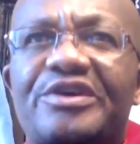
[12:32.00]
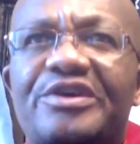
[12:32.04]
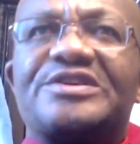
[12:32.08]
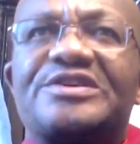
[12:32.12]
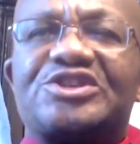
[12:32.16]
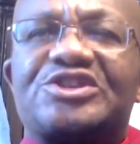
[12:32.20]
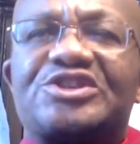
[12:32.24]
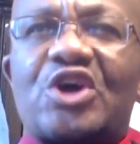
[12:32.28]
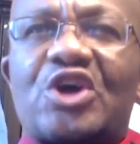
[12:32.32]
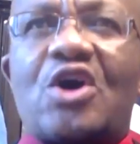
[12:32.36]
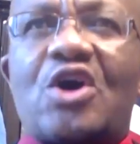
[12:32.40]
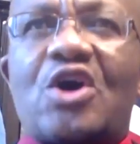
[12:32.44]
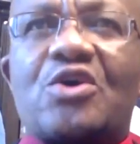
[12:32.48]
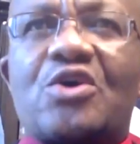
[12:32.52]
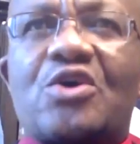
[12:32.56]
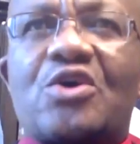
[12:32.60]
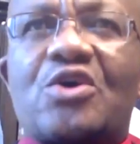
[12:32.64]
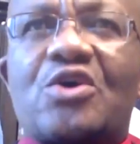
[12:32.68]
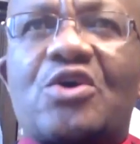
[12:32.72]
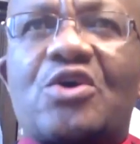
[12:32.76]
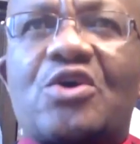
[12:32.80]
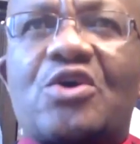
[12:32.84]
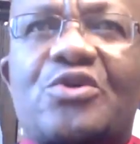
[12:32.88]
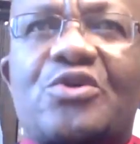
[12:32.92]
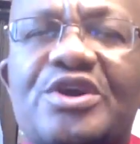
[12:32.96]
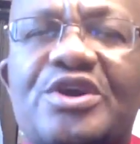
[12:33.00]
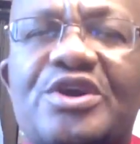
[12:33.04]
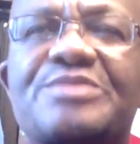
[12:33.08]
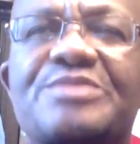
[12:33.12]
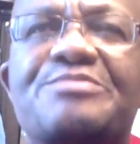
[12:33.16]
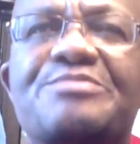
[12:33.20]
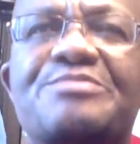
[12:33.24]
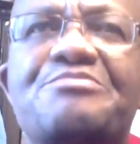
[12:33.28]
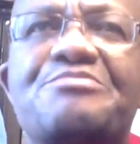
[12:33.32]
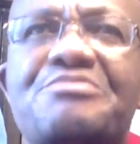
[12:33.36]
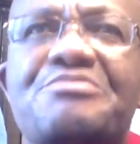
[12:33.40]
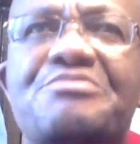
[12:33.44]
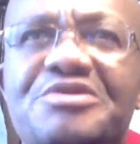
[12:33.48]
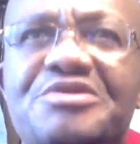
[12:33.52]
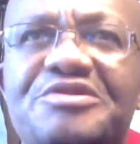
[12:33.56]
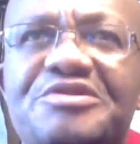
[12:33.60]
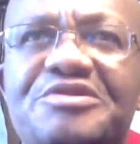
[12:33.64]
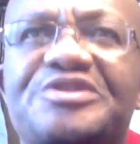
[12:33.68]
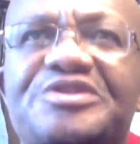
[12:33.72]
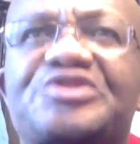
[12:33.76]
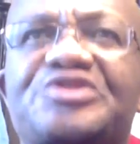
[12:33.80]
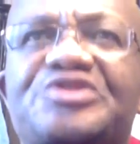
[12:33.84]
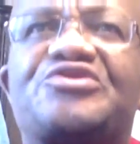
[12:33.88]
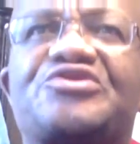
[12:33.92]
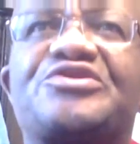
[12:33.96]
there is ongoing
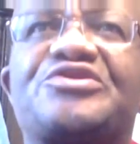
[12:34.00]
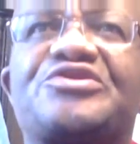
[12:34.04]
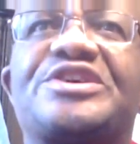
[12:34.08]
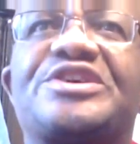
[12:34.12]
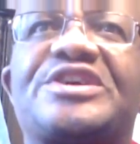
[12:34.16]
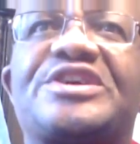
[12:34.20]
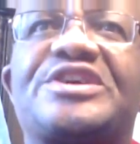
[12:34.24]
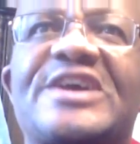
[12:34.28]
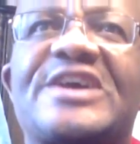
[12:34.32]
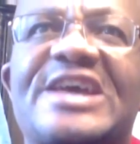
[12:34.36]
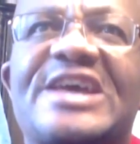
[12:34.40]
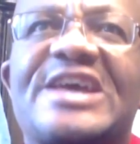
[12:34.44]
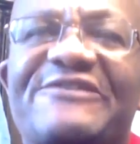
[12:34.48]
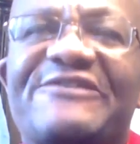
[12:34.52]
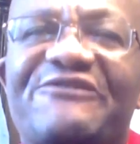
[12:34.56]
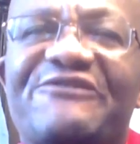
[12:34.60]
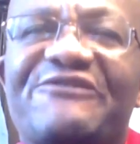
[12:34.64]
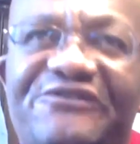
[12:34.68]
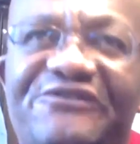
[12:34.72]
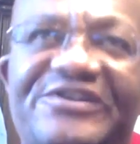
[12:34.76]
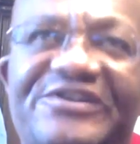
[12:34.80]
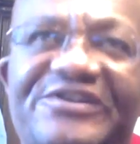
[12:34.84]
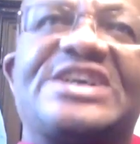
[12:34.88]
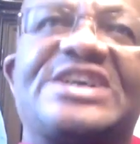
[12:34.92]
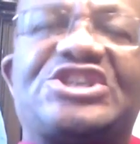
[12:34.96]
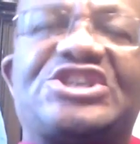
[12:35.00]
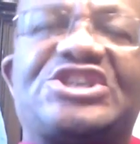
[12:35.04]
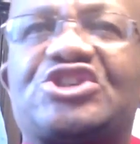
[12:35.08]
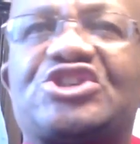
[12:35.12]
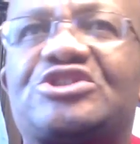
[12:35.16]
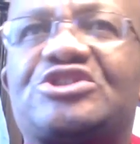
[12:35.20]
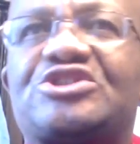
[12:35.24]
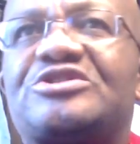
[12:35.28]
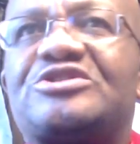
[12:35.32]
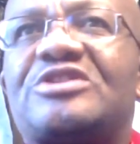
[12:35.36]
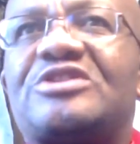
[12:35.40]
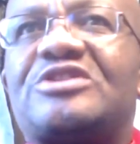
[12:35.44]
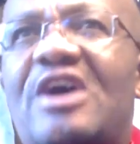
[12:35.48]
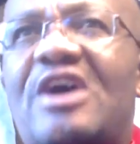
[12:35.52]
military invasion